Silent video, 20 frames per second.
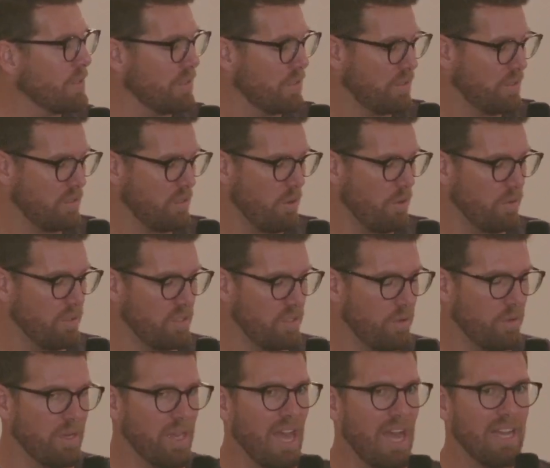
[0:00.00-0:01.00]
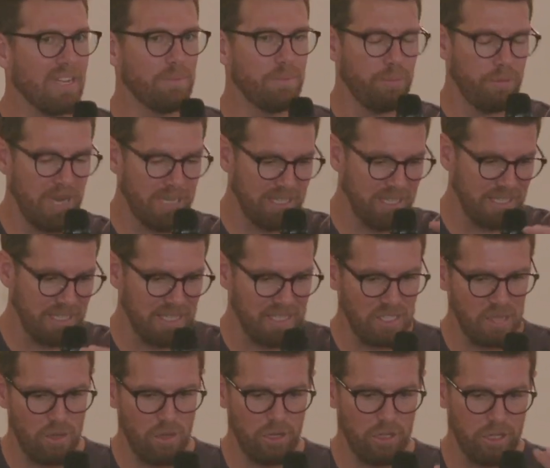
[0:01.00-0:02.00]
So God's presence
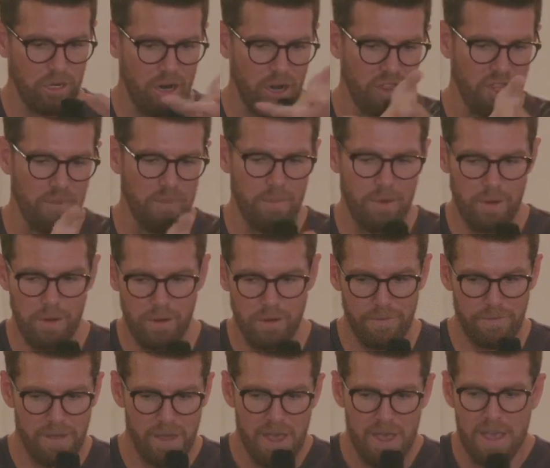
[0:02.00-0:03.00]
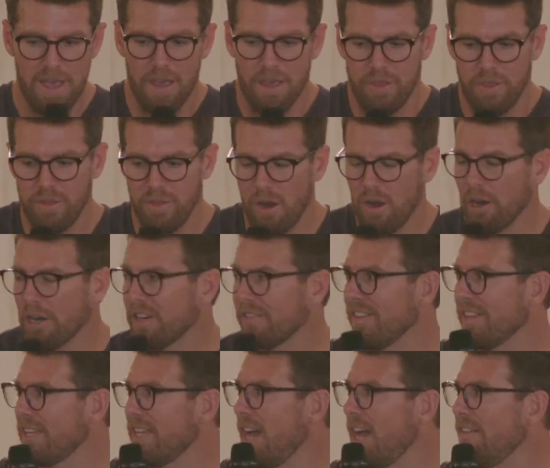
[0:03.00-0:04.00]
is no longer on the move through the Ark of
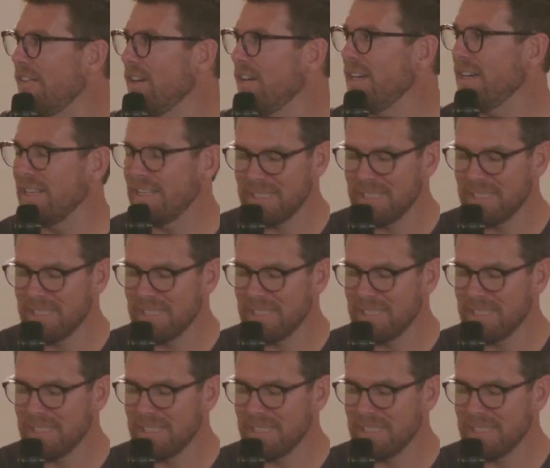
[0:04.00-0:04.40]
the Covenant.